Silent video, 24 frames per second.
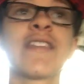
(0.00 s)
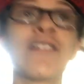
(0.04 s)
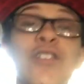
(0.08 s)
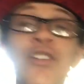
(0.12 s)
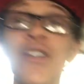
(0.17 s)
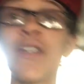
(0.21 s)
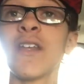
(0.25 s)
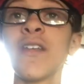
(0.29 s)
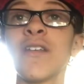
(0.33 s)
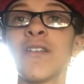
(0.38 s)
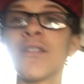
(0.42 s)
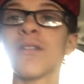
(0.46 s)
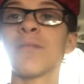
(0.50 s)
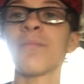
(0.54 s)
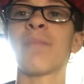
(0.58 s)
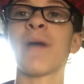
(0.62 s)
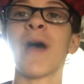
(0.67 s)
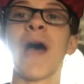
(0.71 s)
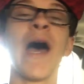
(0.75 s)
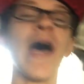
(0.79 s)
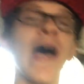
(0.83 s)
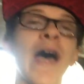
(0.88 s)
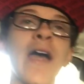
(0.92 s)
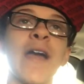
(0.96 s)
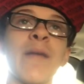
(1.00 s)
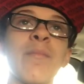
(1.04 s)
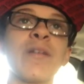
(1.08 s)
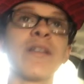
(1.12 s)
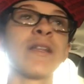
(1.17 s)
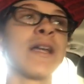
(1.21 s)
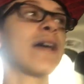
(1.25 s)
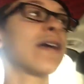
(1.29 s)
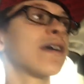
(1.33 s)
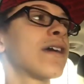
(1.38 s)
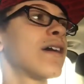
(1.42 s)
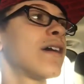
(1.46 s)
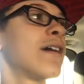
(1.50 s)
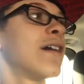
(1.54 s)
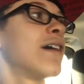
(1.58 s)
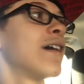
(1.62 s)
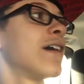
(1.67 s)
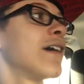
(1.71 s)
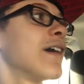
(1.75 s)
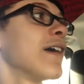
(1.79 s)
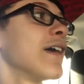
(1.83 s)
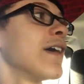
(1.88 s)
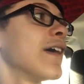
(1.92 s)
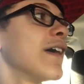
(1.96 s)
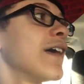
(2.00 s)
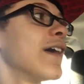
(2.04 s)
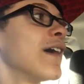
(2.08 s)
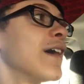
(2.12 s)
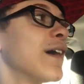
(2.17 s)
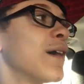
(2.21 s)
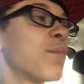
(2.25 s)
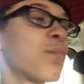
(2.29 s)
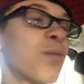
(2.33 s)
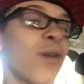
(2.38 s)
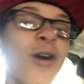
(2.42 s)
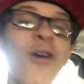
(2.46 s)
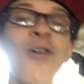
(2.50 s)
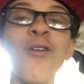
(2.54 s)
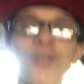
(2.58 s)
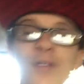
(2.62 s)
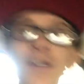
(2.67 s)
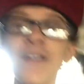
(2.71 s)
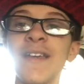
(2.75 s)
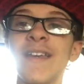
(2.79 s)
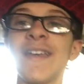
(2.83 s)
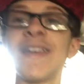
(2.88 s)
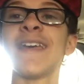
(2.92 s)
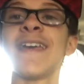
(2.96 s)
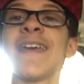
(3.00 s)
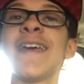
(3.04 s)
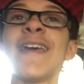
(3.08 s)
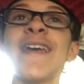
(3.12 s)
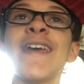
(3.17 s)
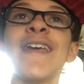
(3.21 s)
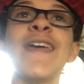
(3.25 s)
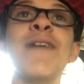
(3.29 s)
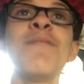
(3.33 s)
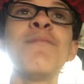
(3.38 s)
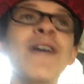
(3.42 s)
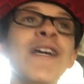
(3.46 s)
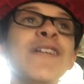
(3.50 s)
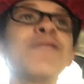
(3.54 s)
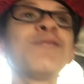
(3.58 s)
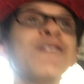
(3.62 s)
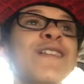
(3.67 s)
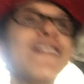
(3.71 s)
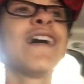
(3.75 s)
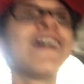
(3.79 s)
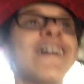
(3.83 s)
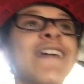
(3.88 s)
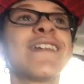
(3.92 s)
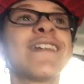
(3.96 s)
they're getting their bag, but like, bro, it makes me like,